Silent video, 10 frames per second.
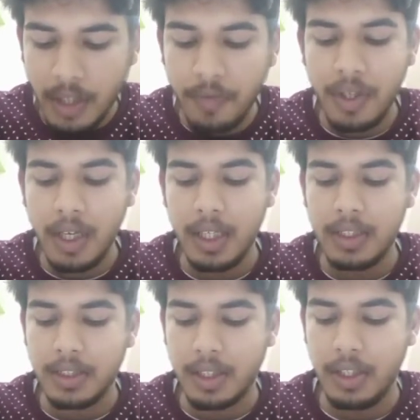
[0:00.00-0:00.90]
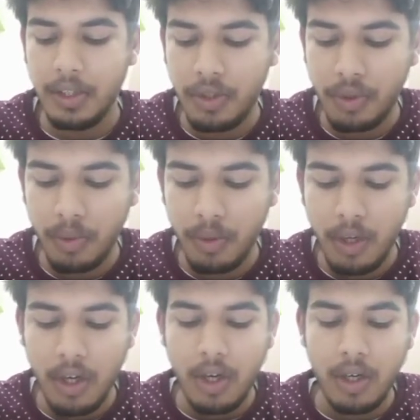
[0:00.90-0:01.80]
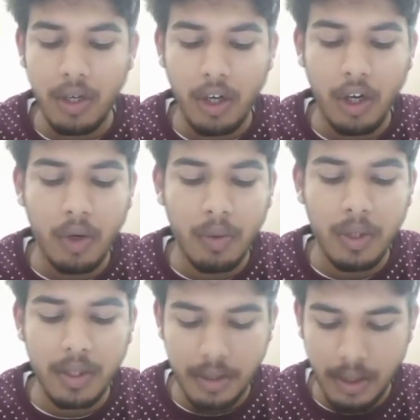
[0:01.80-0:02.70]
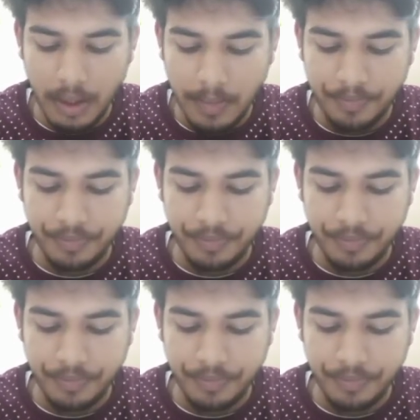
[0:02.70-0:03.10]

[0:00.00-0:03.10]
If he has a control over the